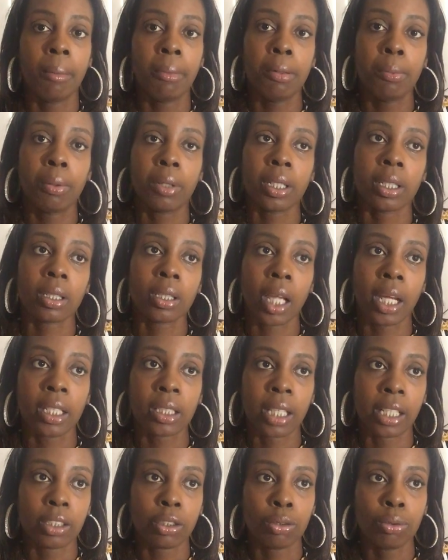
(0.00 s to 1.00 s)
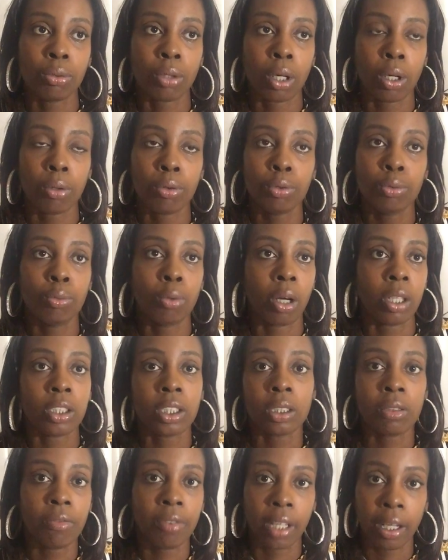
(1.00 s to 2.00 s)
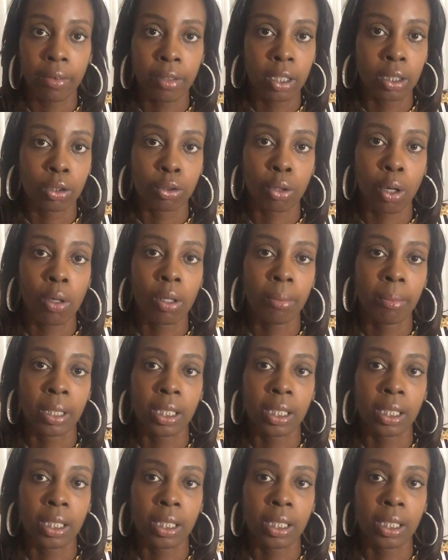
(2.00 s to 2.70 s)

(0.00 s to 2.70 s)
People can think that, you know, you are just very controlling,